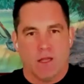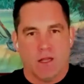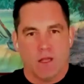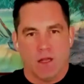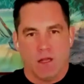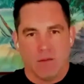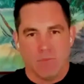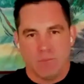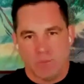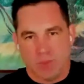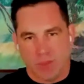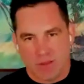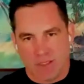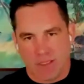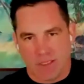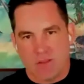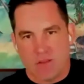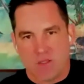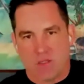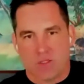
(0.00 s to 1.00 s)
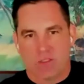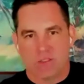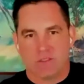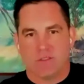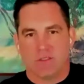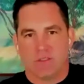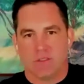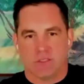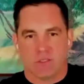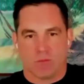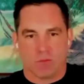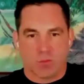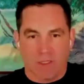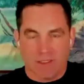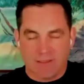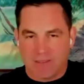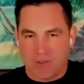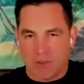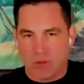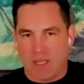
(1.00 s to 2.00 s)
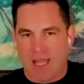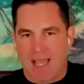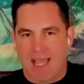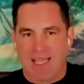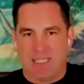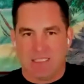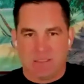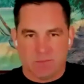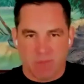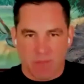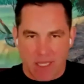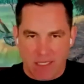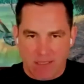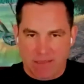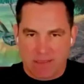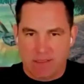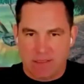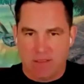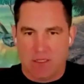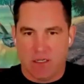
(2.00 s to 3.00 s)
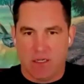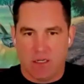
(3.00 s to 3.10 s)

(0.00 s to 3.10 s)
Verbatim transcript: um, but then there's there's a rental aspect